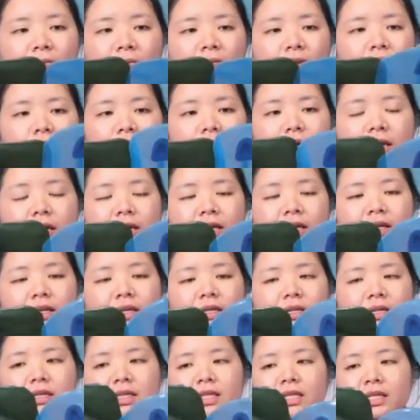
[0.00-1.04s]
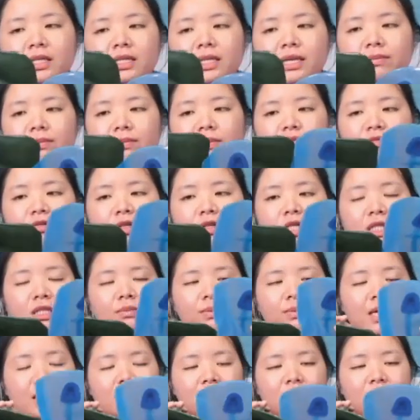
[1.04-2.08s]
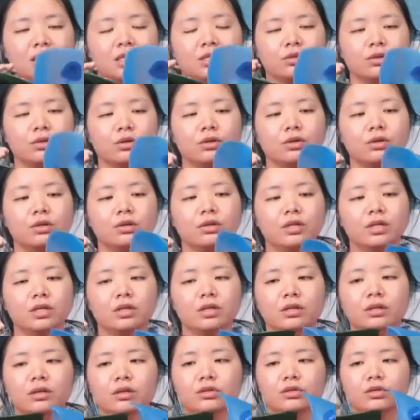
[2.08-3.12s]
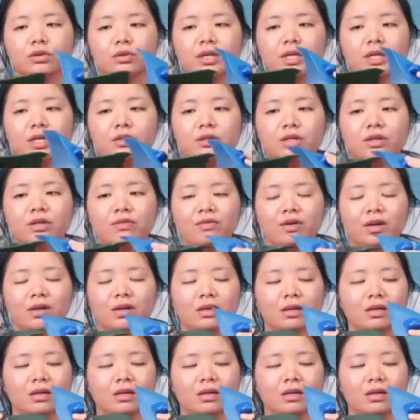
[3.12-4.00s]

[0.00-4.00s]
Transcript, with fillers: Okay, then for this part is also a little different.